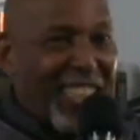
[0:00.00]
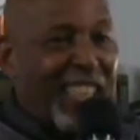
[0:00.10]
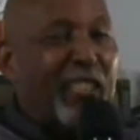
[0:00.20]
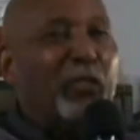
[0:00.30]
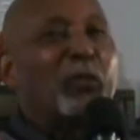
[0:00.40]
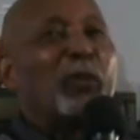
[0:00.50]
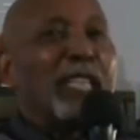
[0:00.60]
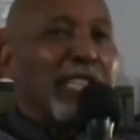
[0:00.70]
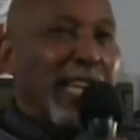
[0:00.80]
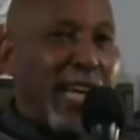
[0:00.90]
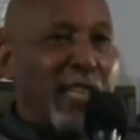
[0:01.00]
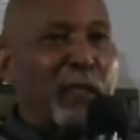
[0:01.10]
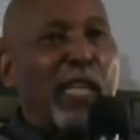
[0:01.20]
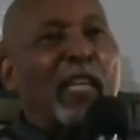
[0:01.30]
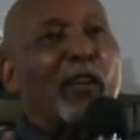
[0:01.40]
that you really had,
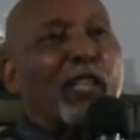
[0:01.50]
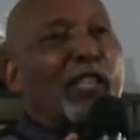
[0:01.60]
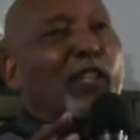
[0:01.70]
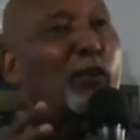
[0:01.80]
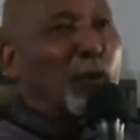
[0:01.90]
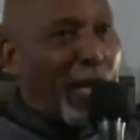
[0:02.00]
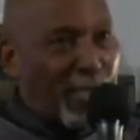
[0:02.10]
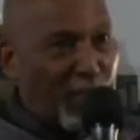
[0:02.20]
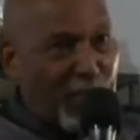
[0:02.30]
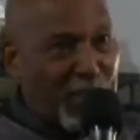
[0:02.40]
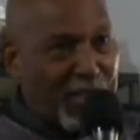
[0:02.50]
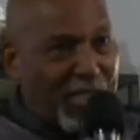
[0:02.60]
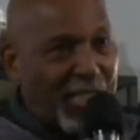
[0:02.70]
they call it the grace.